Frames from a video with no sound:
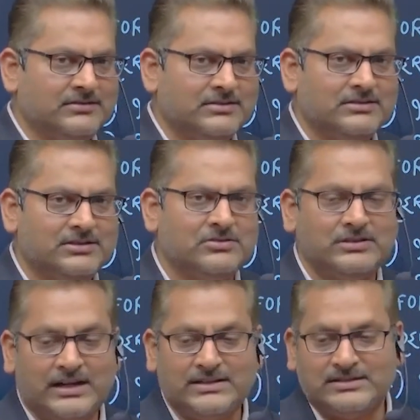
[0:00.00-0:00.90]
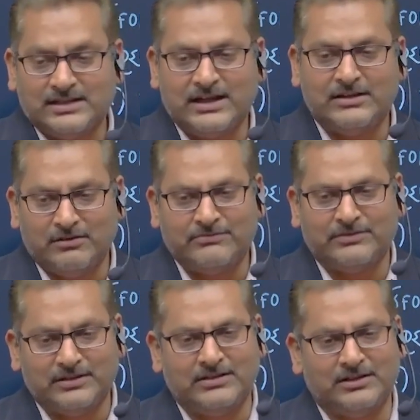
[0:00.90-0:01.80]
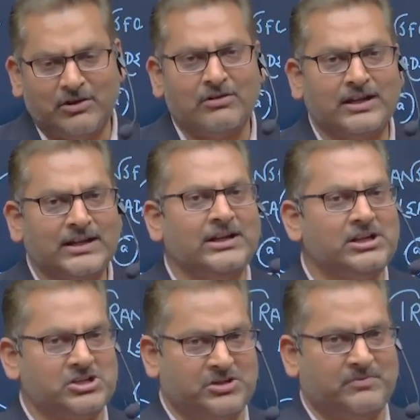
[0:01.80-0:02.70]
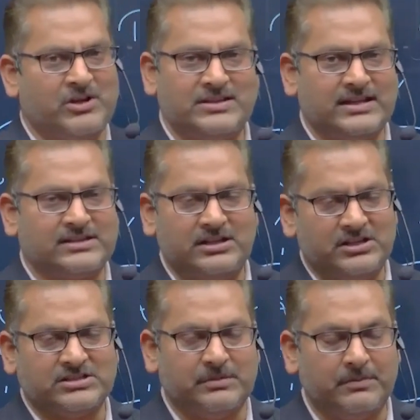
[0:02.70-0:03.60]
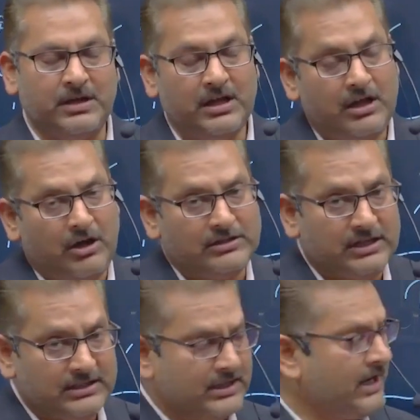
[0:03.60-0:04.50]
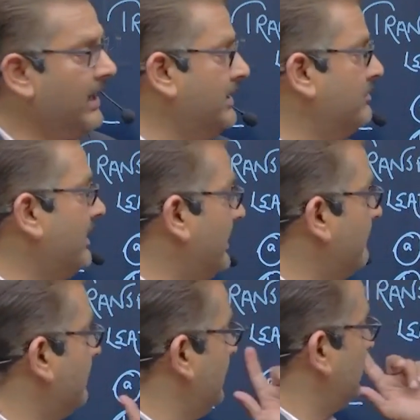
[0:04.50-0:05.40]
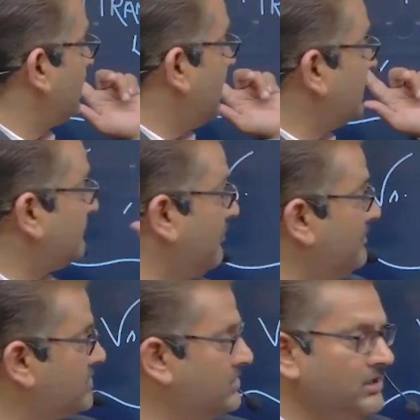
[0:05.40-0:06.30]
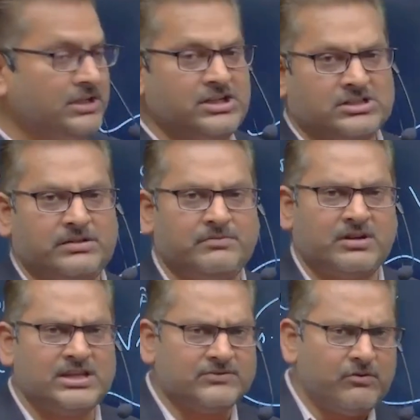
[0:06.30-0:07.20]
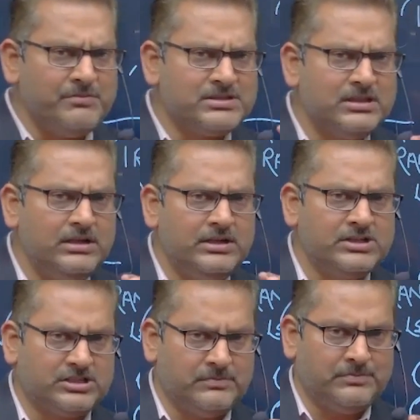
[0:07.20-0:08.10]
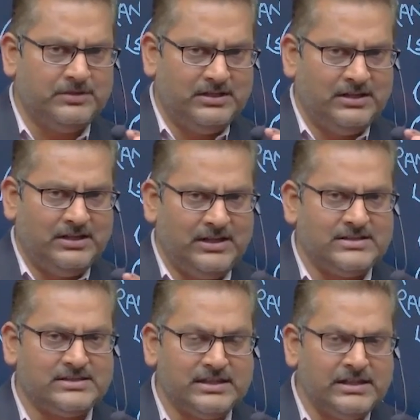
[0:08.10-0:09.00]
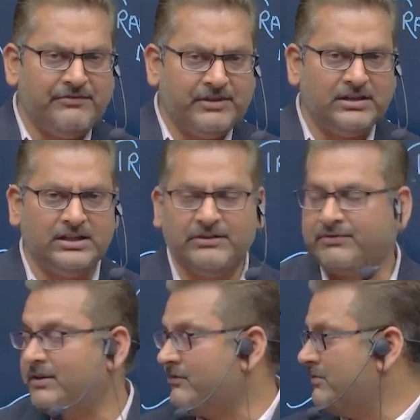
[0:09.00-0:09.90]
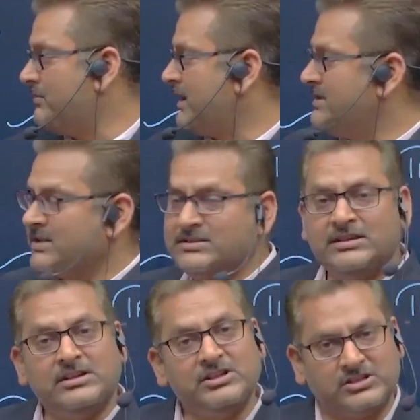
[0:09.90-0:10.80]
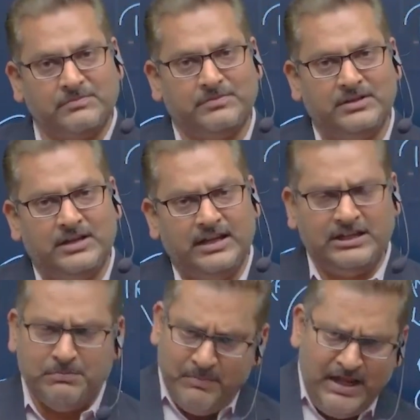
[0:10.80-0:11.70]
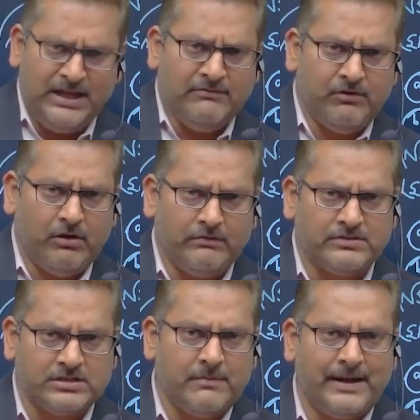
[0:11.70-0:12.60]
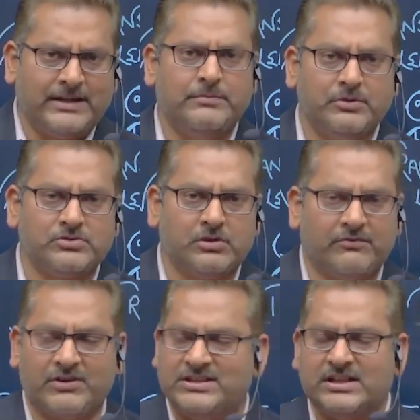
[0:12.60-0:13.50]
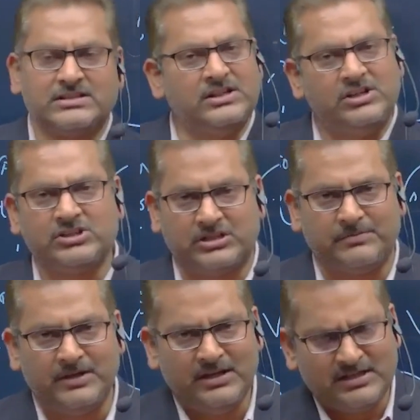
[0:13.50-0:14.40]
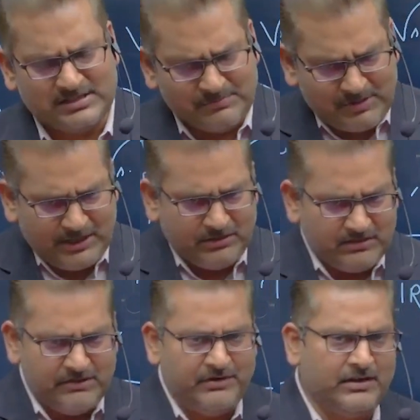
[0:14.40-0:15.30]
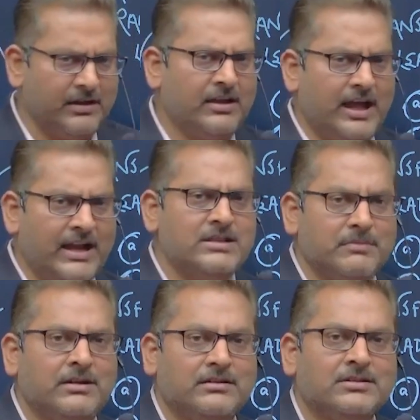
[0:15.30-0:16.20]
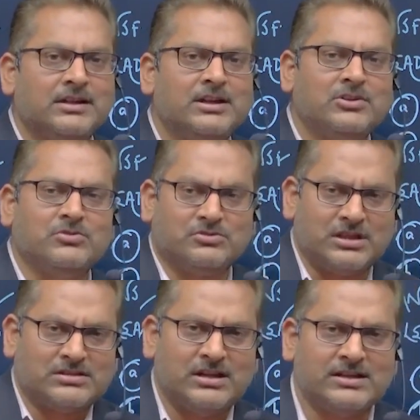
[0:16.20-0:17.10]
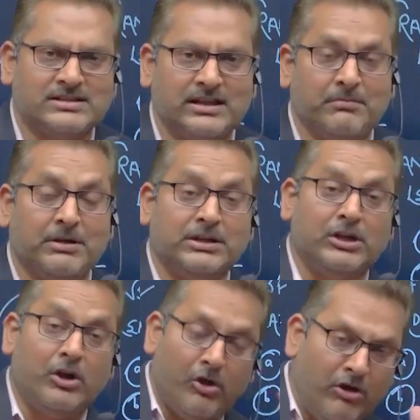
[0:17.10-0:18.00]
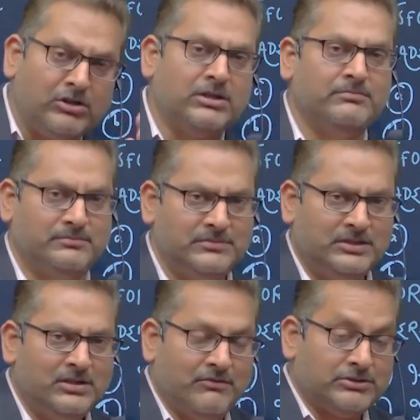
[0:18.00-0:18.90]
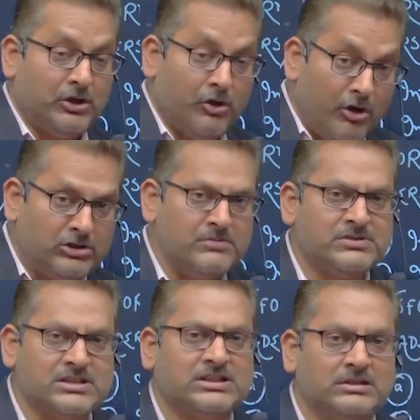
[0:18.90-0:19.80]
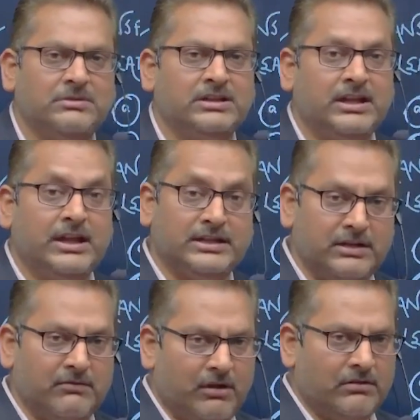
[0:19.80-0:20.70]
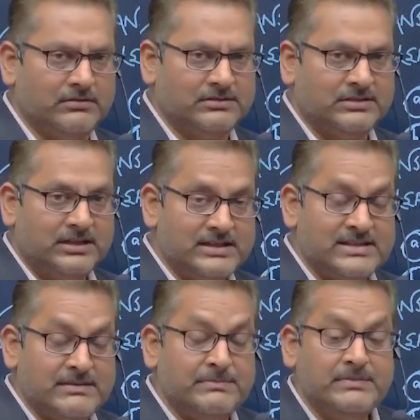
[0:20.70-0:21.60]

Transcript: So that is the kind of ordinary leadership, transactional leadership. On the other hand, you have transformational leadership. Transformational leadership is significantly different from transactional leadership. It may involve some attributes of transactional leadership, some kind of give and take arrangement to sustain itself, but in the long term, for the long-term sustainability, it involves some